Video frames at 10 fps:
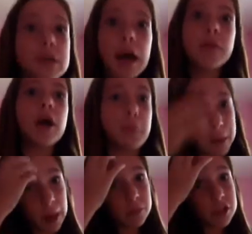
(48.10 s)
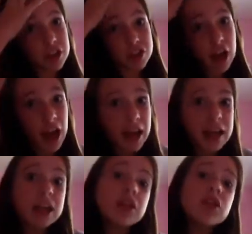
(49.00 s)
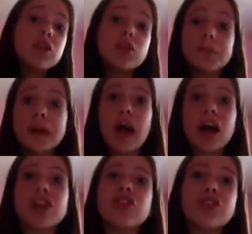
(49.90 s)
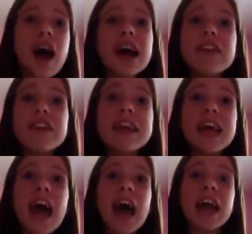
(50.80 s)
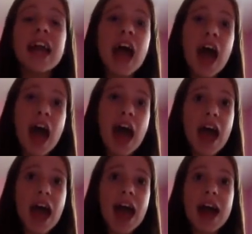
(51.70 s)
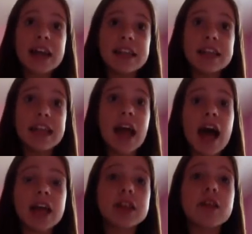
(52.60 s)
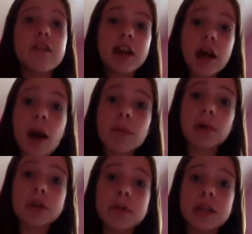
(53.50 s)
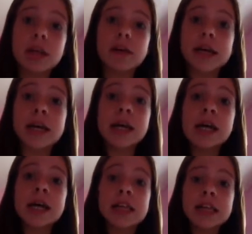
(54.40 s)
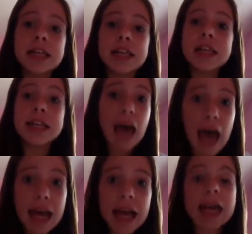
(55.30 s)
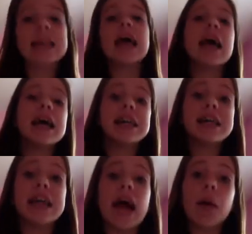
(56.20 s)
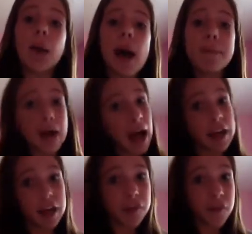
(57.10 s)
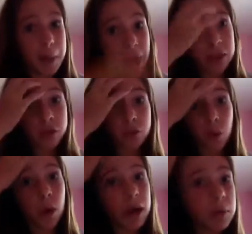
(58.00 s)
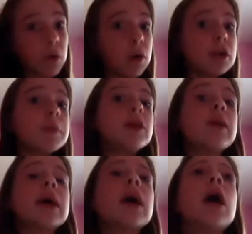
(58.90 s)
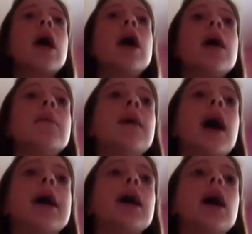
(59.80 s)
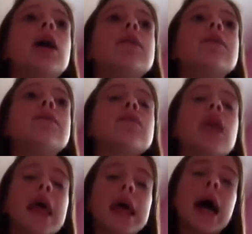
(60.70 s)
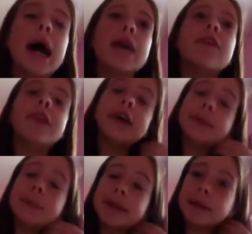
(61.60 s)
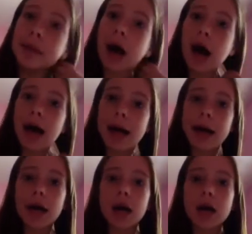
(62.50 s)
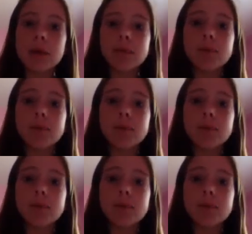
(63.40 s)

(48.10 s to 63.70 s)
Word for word: I don't know, but I'm just gonna try to be on track of it again. And yeah, so the video I'm going to be doing today is a DIY binder for back to school, and I'm going to be doing my like, I filmed my